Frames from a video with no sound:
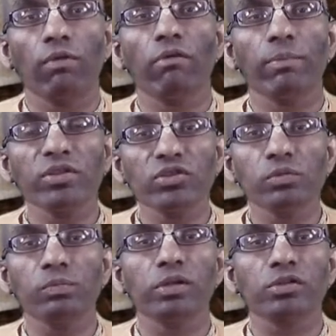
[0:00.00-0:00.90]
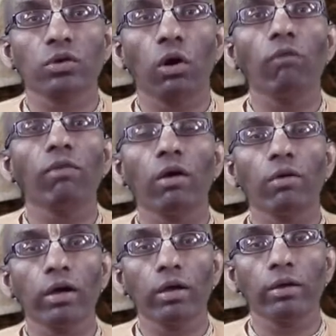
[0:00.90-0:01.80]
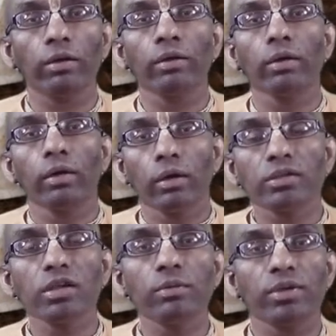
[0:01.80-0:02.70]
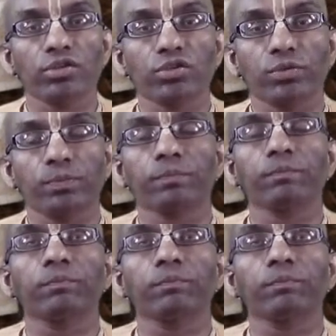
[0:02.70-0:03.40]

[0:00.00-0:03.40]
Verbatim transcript: of our principles, of our service.